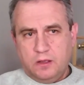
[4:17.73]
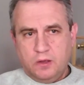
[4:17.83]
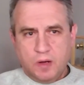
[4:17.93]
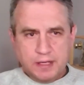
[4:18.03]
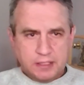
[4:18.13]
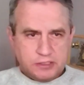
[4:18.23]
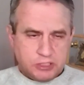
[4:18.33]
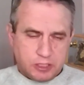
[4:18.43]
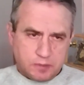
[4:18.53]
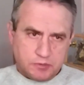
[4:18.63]
Though under
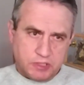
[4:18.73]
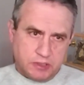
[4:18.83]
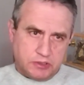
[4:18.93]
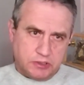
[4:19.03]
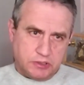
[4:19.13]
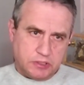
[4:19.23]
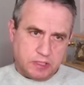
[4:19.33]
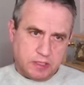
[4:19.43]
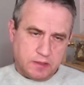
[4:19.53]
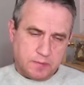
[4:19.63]
circumstances,
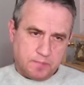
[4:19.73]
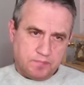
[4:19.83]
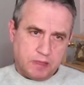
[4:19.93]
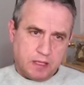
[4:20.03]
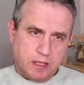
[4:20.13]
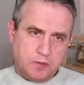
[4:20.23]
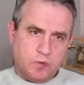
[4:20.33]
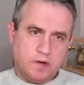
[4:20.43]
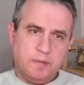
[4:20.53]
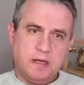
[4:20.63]
it
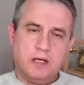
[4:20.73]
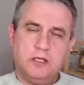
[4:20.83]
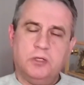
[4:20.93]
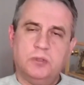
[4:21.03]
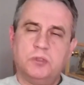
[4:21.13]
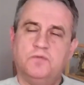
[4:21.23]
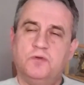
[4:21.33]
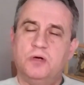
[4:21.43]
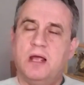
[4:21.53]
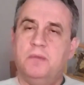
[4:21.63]
would have been unusual
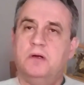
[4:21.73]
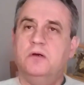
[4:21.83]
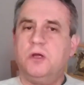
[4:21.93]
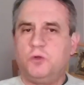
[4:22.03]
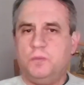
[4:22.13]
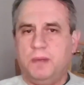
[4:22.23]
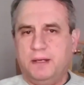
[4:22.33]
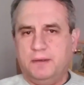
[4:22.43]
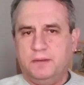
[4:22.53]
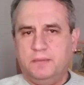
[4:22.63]
for a hammer not to
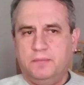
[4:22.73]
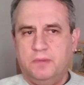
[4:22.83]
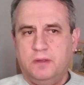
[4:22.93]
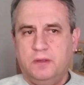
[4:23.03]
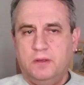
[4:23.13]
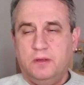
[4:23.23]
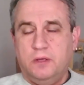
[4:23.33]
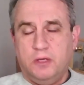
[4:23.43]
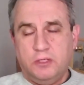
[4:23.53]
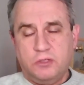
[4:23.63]
bend.
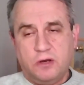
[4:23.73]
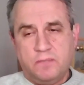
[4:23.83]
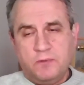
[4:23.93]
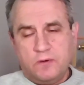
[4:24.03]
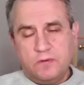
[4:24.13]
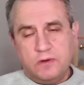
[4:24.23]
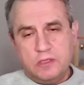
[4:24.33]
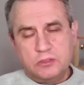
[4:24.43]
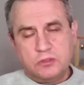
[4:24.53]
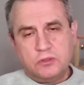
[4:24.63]
It
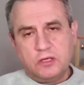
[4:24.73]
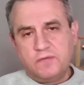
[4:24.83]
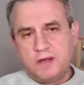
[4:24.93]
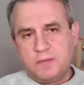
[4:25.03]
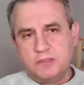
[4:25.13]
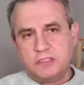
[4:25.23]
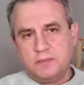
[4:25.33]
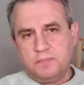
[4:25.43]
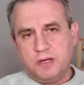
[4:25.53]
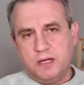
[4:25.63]
should not have come as a
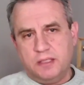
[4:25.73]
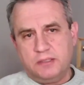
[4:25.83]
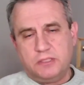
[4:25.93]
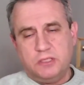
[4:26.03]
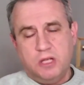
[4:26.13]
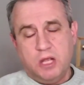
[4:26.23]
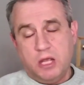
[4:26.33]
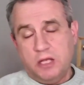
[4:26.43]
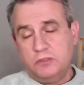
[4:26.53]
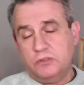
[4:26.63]
surprise,
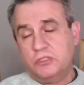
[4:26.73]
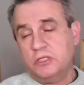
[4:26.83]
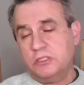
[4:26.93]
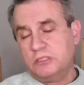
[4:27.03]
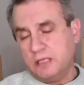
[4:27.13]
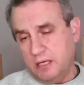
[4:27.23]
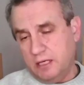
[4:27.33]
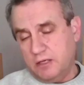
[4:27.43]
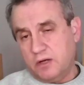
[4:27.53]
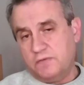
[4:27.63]
and should
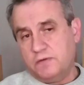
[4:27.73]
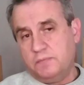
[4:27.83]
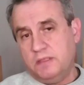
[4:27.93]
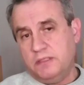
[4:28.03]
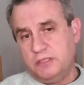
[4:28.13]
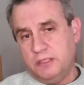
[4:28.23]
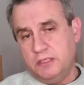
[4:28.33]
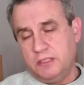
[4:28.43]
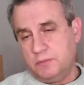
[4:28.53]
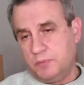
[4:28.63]
certainly not have been seen
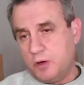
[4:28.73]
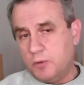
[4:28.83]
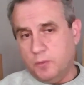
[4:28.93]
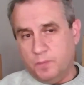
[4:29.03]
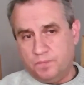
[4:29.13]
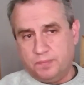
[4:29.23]
as a problem.